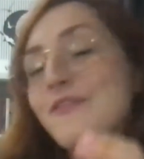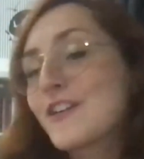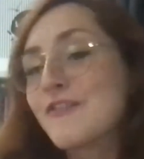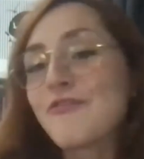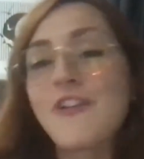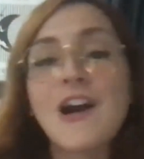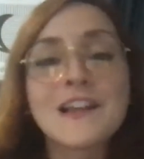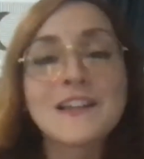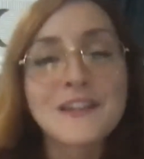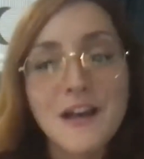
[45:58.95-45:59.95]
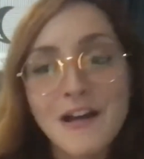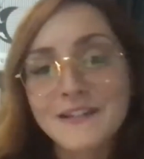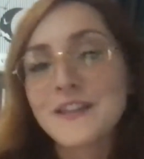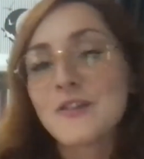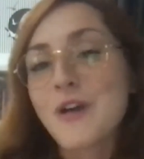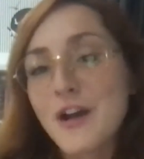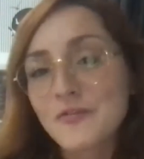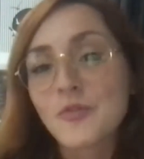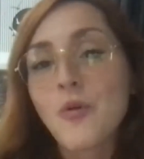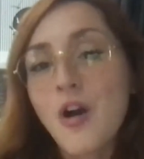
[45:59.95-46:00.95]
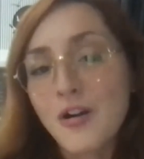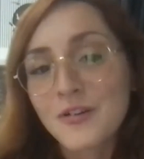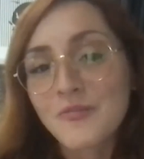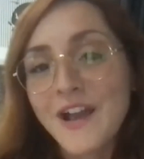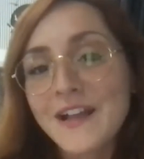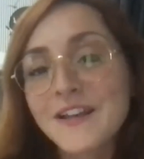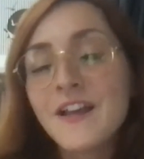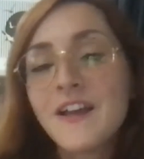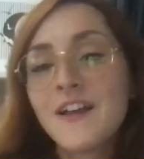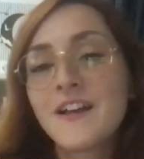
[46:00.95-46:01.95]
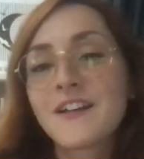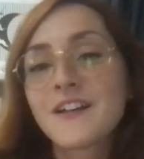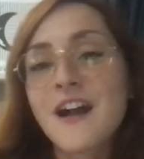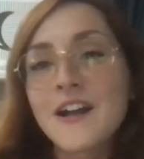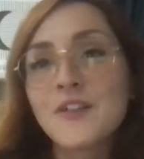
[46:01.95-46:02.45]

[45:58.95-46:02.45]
very fine line that you have to walk, right? Kind of